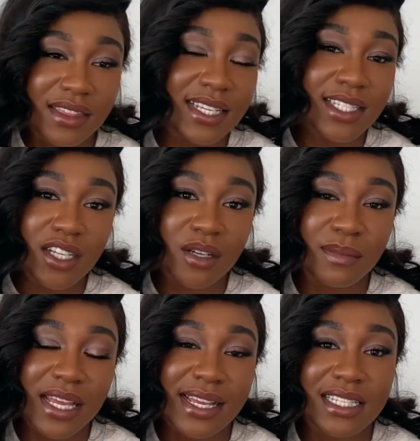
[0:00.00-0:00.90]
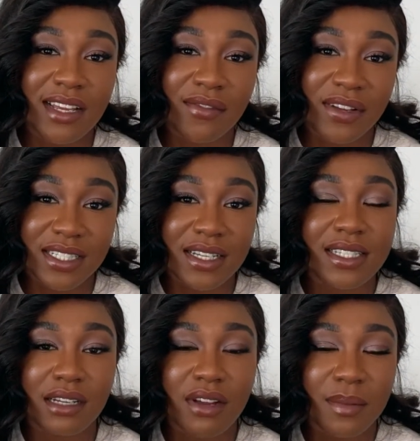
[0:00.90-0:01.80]
This serum is a
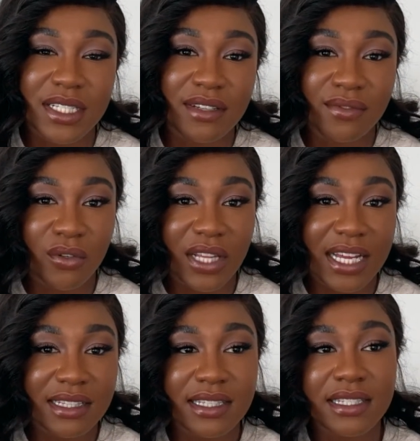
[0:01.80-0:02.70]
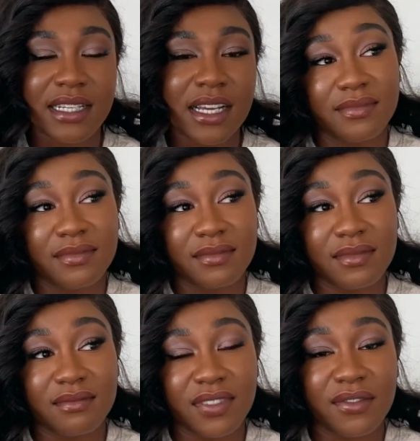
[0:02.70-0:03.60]
fantastic remedy for that.
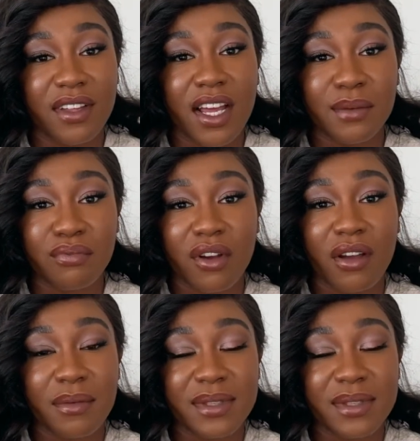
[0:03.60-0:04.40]
Third pro, I would